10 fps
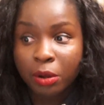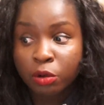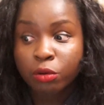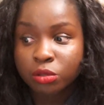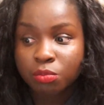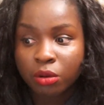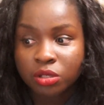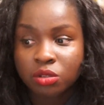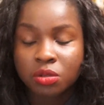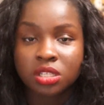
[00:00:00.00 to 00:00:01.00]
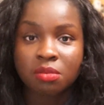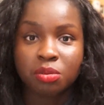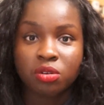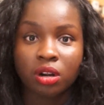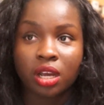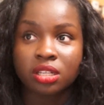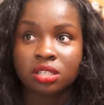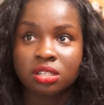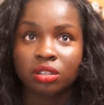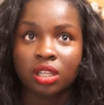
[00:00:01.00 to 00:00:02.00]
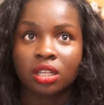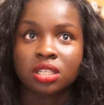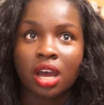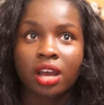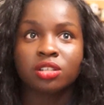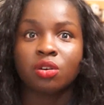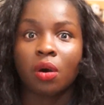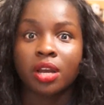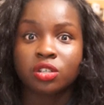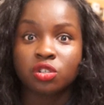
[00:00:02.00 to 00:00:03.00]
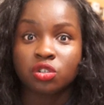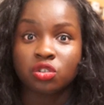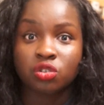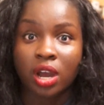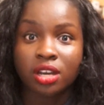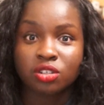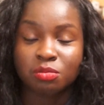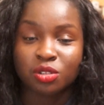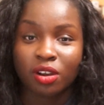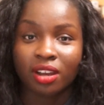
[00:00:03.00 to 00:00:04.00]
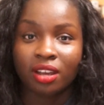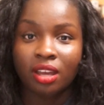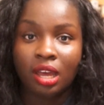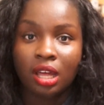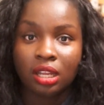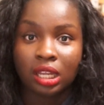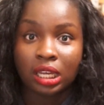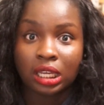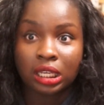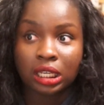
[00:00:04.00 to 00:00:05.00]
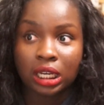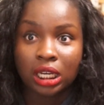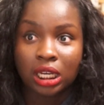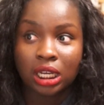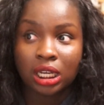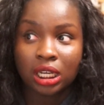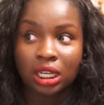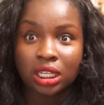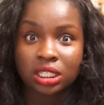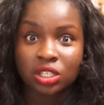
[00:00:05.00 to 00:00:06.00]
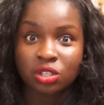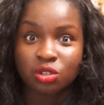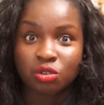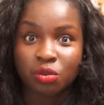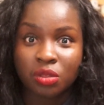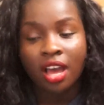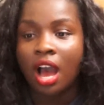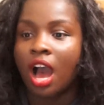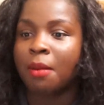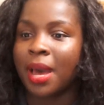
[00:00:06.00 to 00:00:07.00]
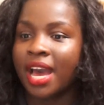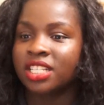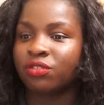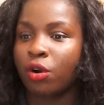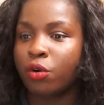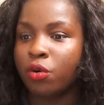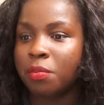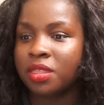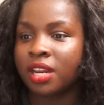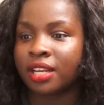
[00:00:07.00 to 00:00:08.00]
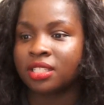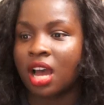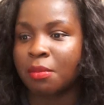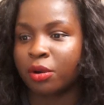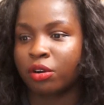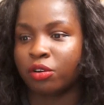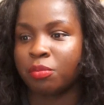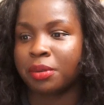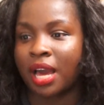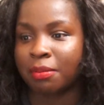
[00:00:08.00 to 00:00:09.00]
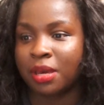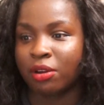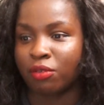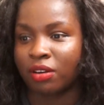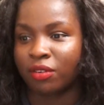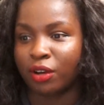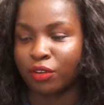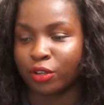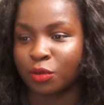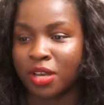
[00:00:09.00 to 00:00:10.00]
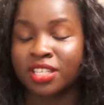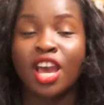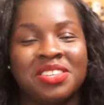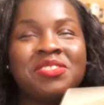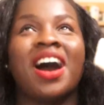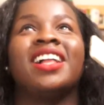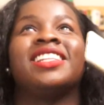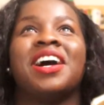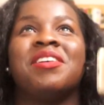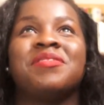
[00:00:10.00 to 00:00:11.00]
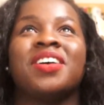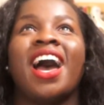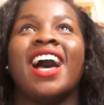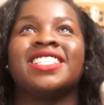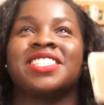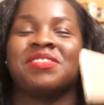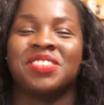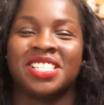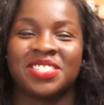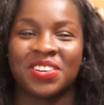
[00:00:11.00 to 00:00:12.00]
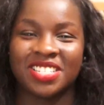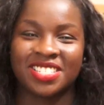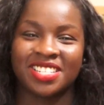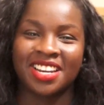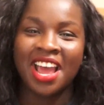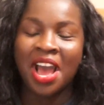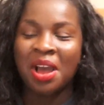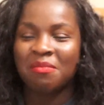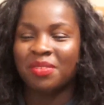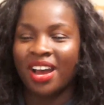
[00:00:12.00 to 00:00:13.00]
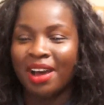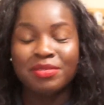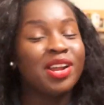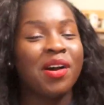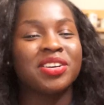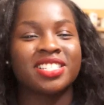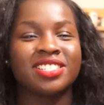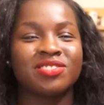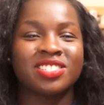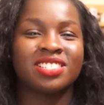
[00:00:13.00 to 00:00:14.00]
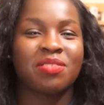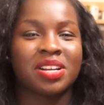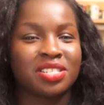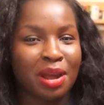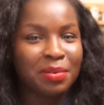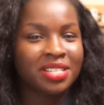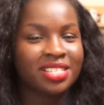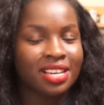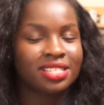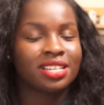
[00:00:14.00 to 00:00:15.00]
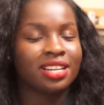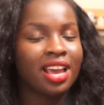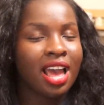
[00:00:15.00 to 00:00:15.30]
most newest computer, it still does that, so it's just trash. I'm sorry. Like, it's just the truth. As for who will be the next top girl group, Blackpink, Red Velvet, or Twice? You all love asking me this question, but I don't know, it's an interesting question. I'm a discussion